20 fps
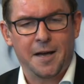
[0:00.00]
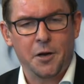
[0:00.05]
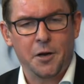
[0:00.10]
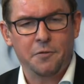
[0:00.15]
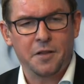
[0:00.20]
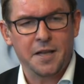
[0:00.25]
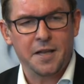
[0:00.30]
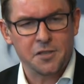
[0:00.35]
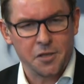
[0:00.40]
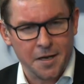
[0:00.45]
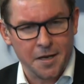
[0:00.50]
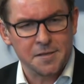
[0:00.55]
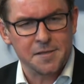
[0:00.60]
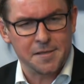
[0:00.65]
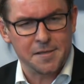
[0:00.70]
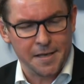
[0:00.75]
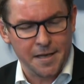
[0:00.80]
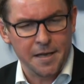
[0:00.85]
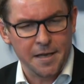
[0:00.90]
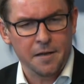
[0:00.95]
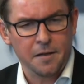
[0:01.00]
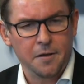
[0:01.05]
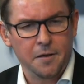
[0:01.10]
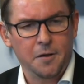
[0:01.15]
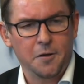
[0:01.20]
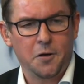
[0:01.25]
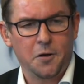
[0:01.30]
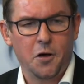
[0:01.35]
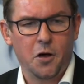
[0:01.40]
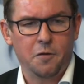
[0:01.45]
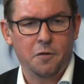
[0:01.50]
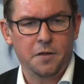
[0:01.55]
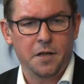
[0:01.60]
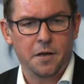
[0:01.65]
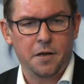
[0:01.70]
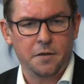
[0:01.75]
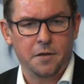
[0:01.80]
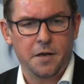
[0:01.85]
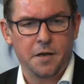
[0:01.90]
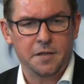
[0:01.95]
over there. So let's see over
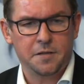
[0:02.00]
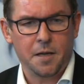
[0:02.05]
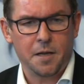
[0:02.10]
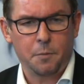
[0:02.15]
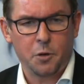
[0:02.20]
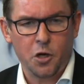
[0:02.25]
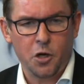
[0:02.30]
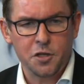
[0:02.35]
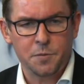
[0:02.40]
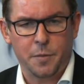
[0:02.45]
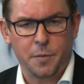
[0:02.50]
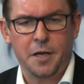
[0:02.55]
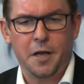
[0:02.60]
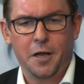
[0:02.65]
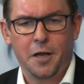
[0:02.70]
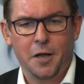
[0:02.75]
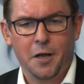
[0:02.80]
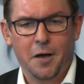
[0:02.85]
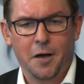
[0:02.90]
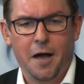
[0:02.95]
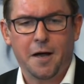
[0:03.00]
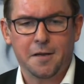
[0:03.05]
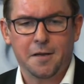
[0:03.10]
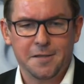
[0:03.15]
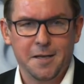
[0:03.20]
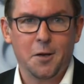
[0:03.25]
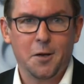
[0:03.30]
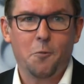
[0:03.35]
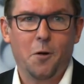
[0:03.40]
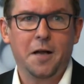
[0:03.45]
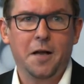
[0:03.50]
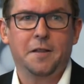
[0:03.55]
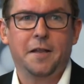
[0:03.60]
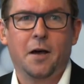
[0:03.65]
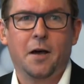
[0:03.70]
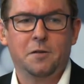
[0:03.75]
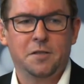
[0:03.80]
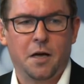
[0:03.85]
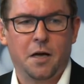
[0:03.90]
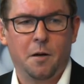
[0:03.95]
the next couple of years. But I can tell you one thing,
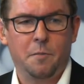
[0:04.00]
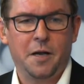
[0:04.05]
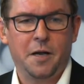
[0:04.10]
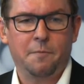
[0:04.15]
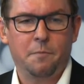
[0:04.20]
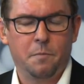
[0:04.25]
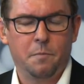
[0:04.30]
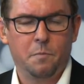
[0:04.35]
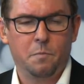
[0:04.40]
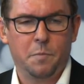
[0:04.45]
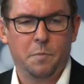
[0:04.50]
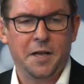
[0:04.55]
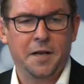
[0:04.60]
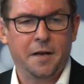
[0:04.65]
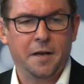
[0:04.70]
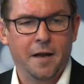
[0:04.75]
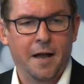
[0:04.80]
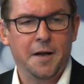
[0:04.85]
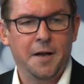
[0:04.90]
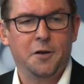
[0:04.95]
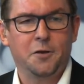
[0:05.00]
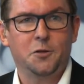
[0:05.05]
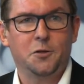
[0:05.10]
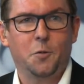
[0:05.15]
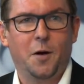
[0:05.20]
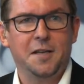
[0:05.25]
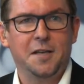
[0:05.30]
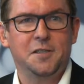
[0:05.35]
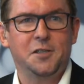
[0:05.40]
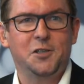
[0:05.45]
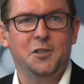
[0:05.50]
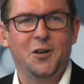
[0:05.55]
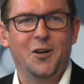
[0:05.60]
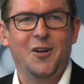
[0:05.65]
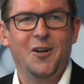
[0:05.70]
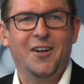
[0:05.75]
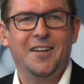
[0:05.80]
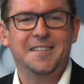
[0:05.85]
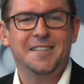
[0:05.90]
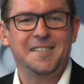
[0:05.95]
I've been in London twice this year
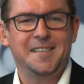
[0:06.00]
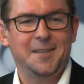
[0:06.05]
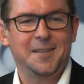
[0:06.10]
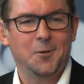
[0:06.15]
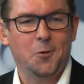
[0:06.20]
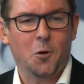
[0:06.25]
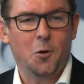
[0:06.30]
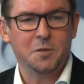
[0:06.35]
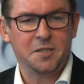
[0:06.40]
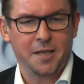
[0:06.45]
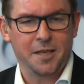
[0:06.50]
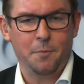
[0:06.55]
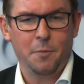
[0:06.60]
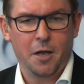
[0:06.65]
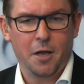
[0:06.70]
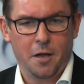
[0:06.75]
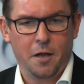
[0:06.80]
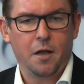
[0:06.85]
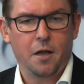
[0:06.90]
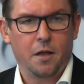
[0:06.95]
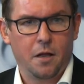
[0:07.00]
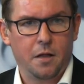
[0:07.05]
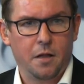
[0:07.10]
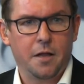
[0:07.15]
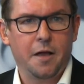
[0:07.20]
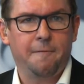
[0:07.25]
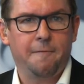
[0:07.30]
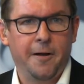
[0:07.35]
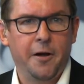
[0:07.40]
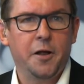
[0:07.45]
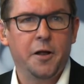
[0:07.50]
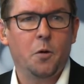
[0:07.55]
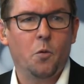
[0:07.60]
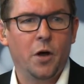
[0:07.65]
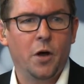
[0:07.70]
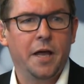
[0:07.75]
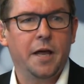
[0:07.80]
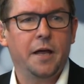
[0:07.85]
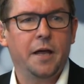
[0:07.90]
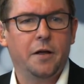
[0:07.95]
and seen the Orbis team. They're very
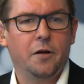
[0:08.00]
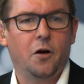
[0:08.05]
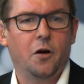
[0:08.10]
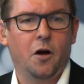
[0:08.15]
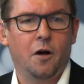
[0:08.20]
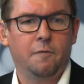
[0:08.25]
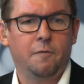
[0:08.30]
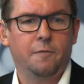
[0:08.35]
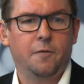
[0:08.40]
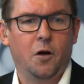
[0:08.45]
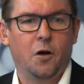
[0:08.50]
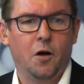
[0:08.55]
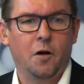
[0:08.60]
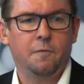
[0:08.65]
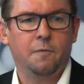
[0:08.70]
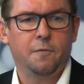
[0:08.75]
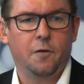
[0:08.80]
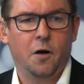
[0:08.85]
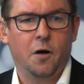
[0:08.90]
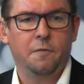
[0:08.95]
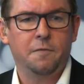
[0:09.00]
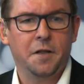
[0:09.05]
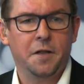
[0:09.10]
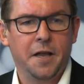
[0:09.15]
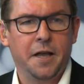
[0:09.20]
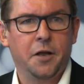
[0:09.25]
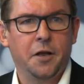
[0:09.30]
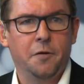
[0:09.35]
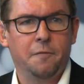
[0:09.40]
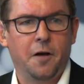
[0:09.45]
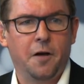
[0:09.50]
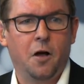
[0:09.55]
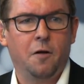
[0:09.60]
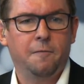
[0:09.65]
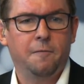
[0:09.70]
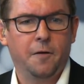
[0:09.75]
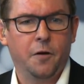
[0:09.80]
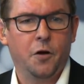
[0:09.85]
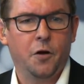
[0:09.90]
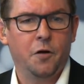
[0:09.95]
aware of the negative
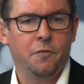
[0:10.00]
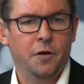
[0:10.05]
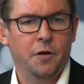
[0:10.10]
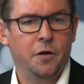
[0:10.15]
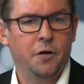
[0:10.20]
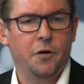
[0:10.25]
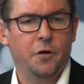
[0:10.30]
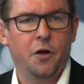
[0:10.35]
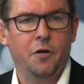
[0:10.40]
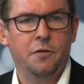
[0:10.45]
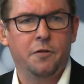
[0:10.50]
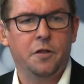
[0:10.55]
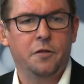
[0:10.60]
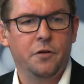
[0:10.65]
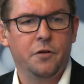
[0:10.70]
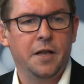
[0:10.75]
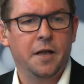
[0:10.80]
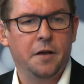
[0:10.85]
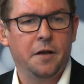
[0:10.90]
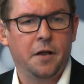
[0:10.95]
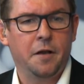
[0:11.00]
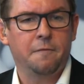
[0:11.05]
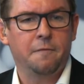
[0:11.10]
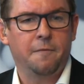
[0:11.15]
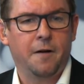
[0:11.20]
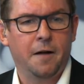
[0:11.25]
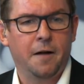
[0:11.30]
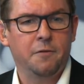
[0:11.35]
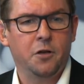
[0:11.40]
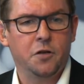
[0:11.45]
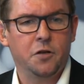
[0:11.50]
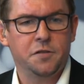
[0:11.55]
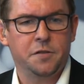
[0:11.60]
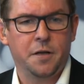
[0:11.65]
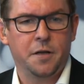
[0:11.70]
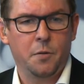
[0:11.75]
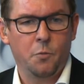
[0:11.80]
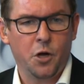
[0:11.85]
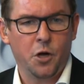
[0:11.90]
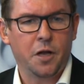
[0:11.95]
alpha over 3 and 5 years, and
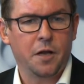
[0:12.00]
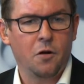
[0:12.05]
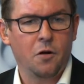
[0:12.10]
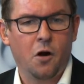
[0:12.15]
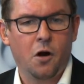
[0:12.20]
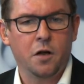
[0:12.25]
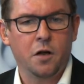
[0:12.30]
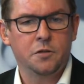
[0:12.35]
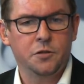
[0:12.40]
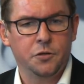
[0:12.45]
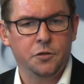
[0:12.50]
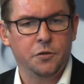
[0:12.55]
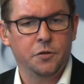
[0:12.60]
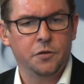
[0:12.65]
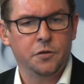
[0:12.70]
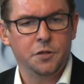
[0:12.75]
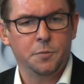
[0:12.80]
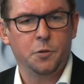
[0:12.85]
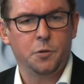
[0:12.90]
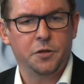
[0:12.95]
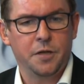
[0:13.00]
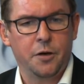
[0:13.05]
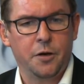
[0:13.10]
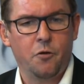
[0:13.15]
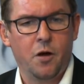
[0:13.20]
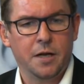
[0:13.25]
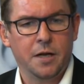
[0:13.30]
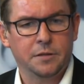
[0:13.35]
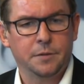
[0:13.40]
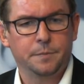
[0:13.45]
they're working hard to put that right.